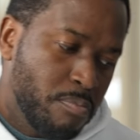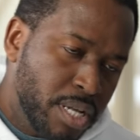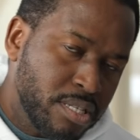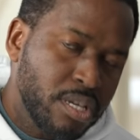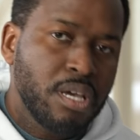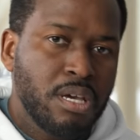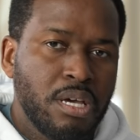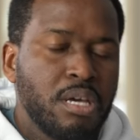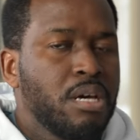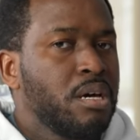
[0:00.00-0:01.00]
But
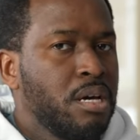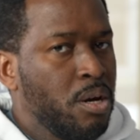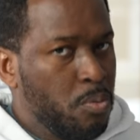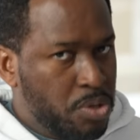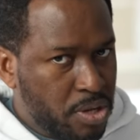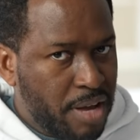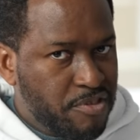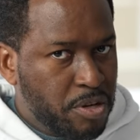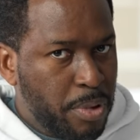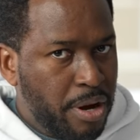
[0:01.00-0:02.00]
we still have
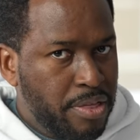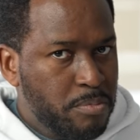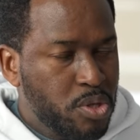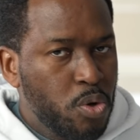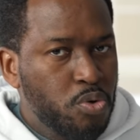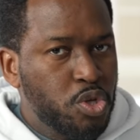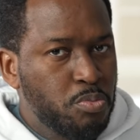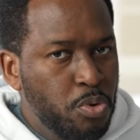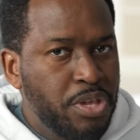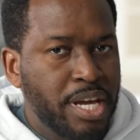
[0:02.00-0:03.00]
to compare them. So
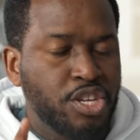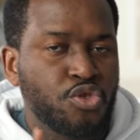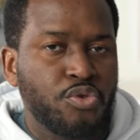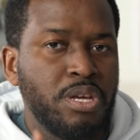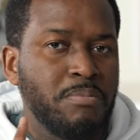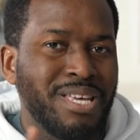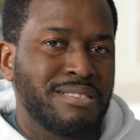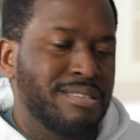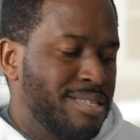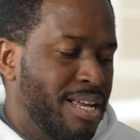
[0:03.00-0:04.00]
Smooth Extreme
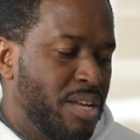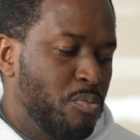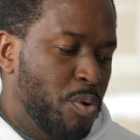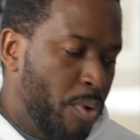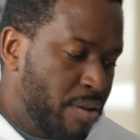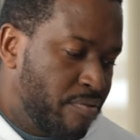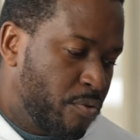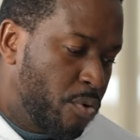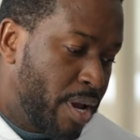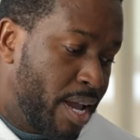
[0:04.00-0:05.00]
is the setting we went
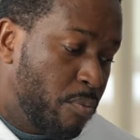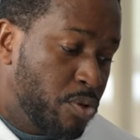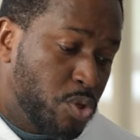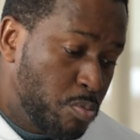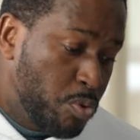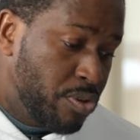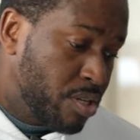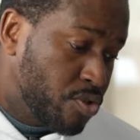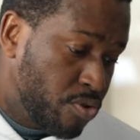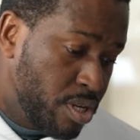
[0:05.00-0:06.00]
for. And with Smooth
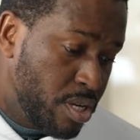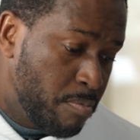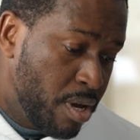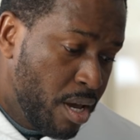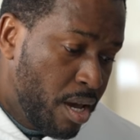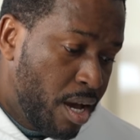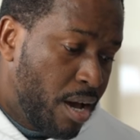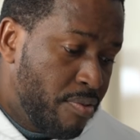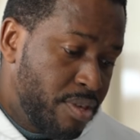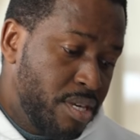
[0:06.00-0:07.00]
Extreme,
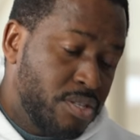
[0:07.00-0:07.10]
uh, the